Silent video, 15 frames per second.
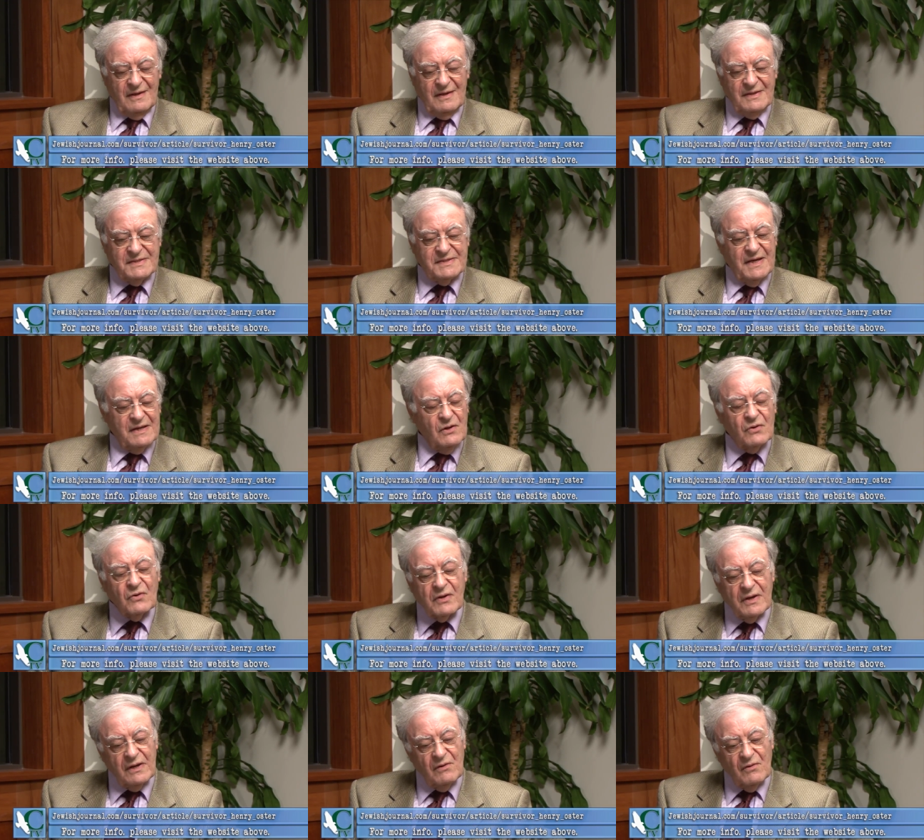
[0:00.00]
He said,
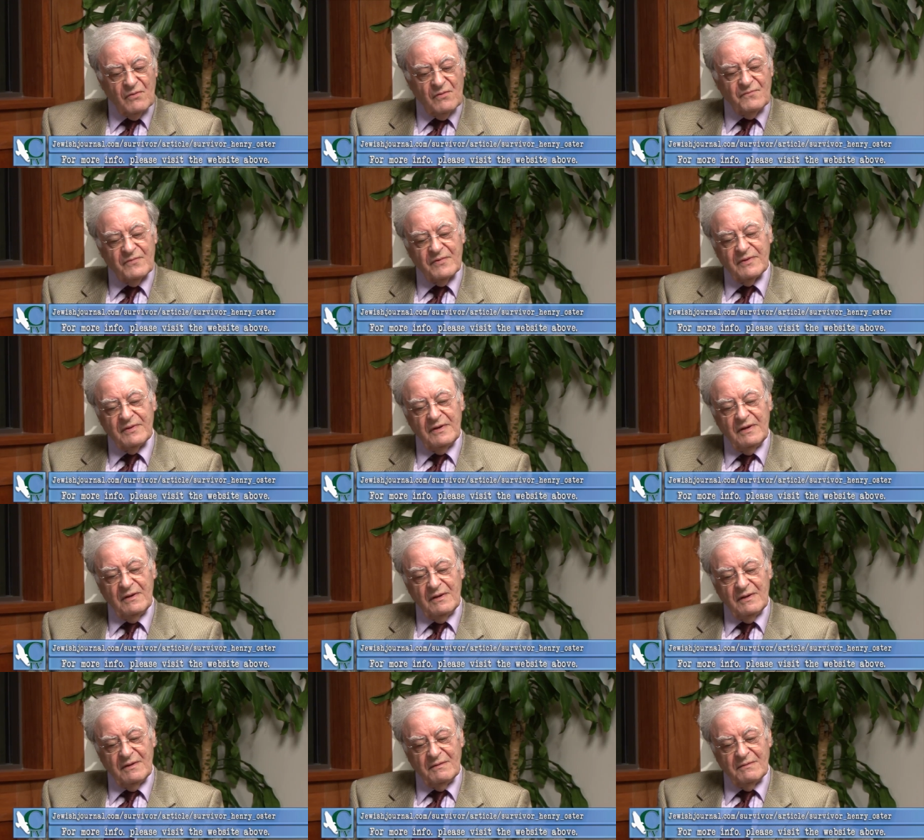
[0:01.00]
Looking over
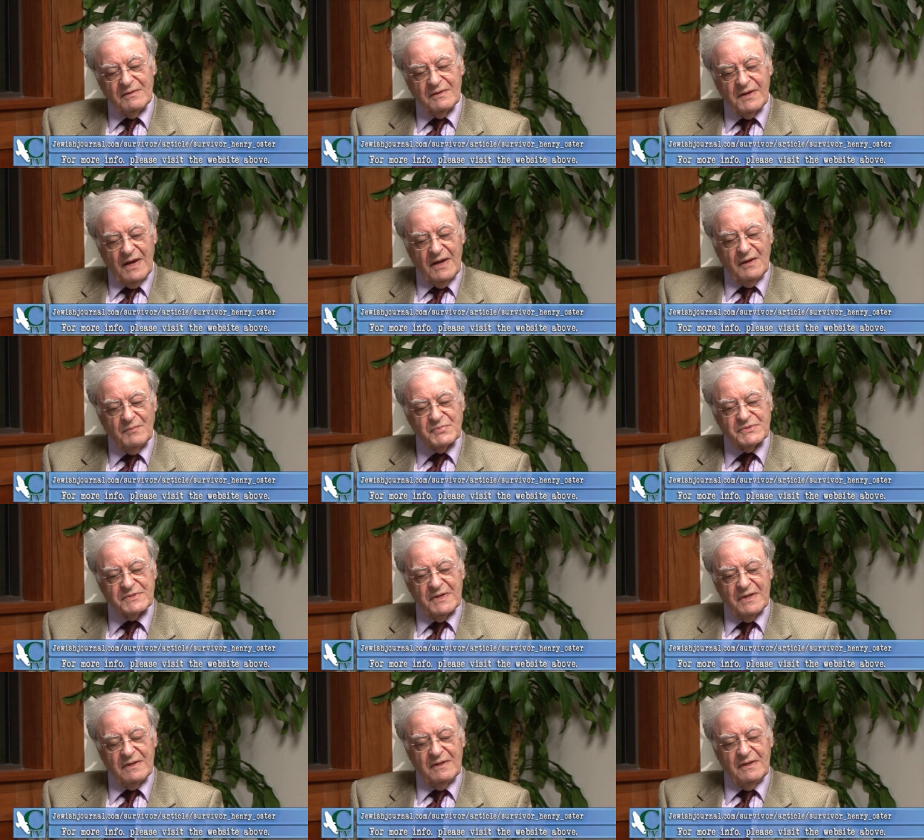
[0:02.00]
the tapes
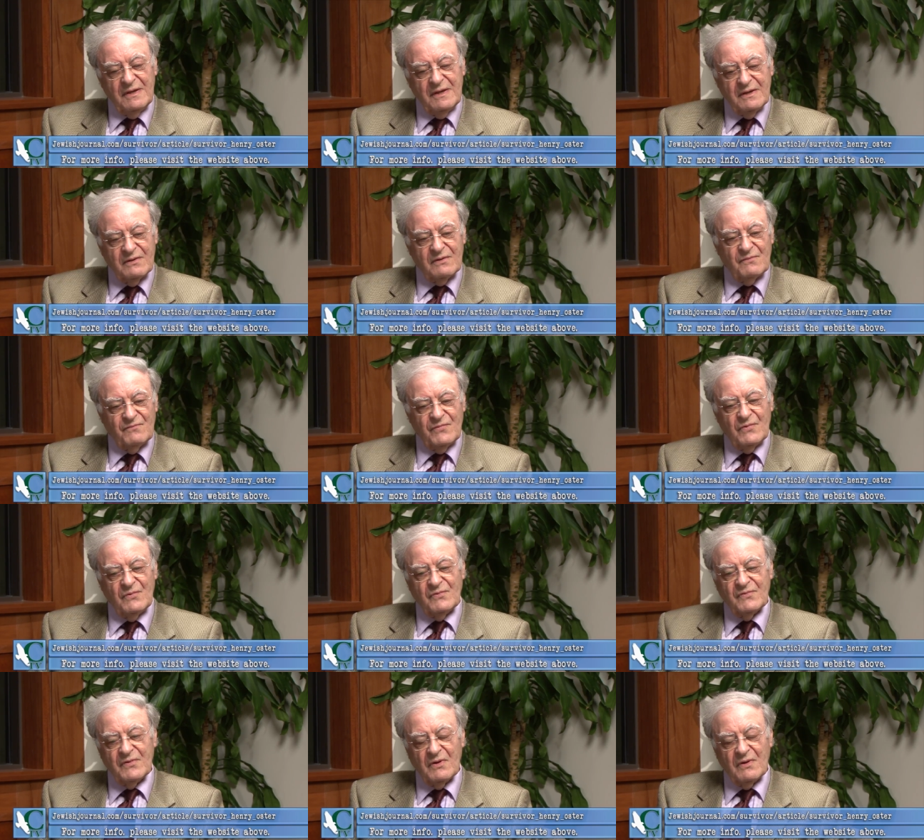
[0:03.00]
and the
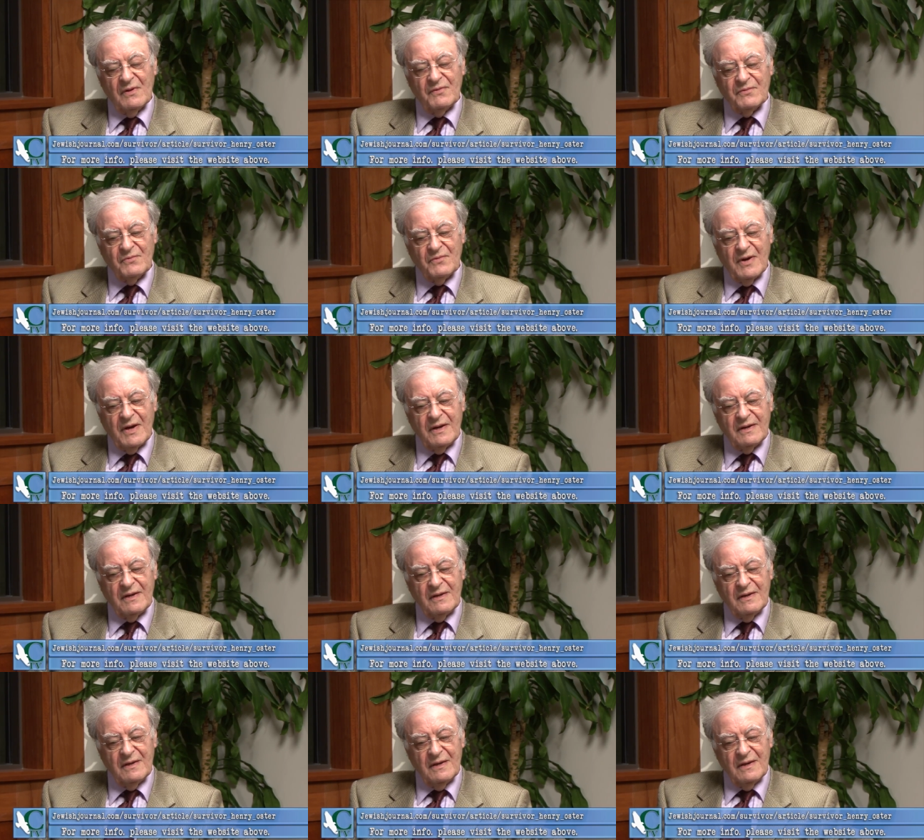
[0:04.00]
interviews and all the
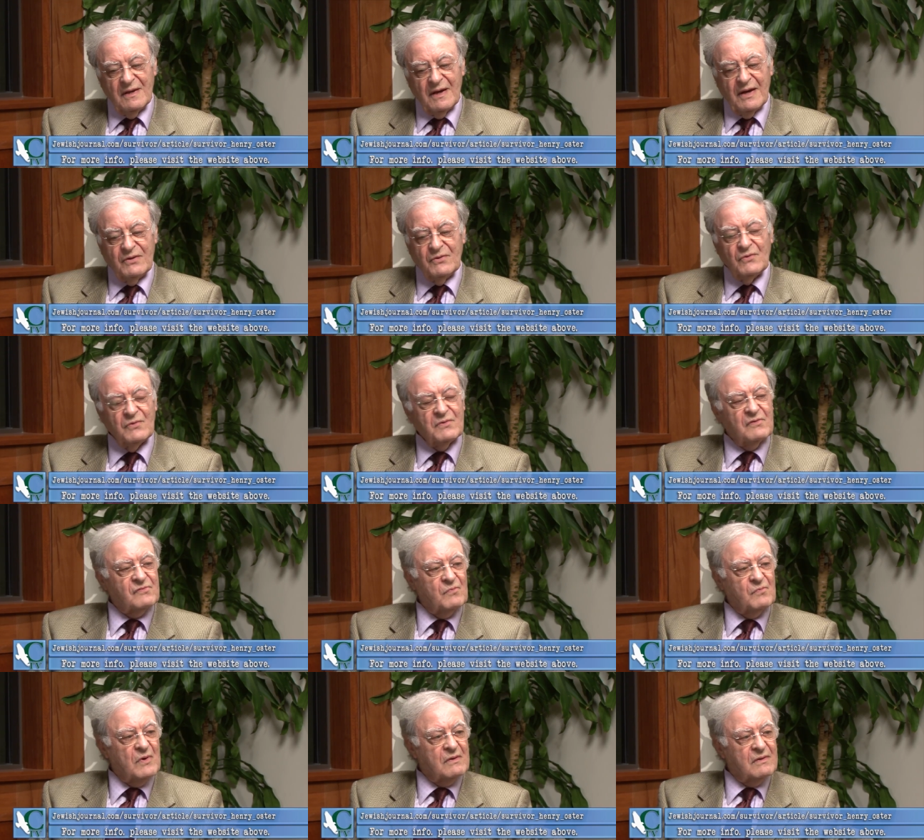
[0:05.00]
writing, I noticed
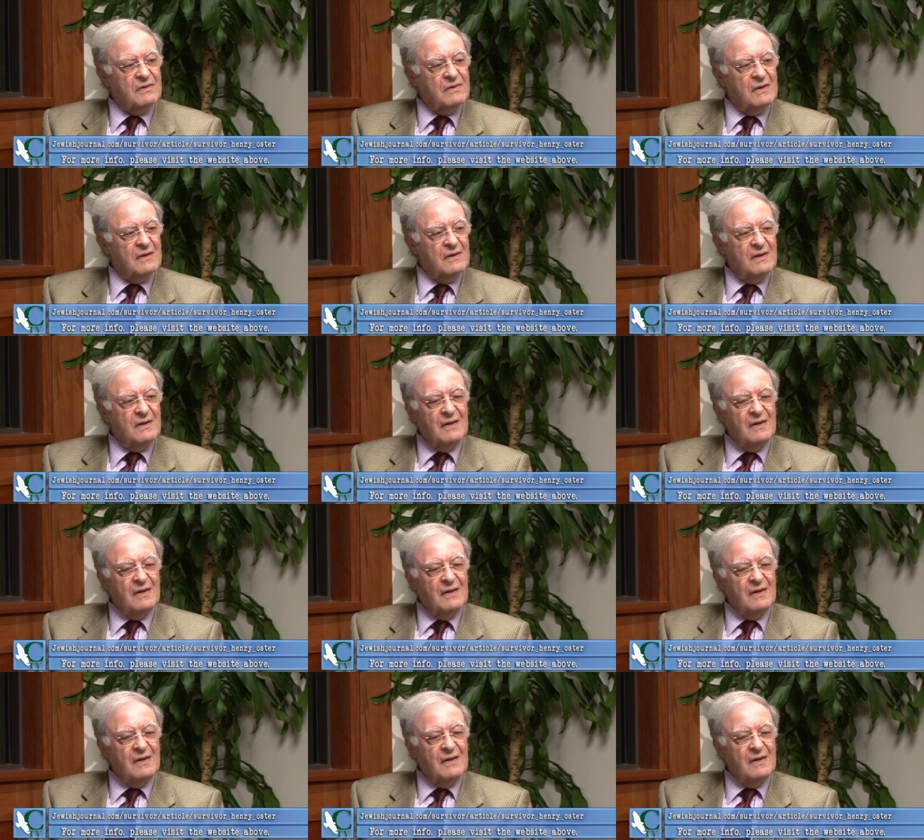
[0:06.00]
one thing.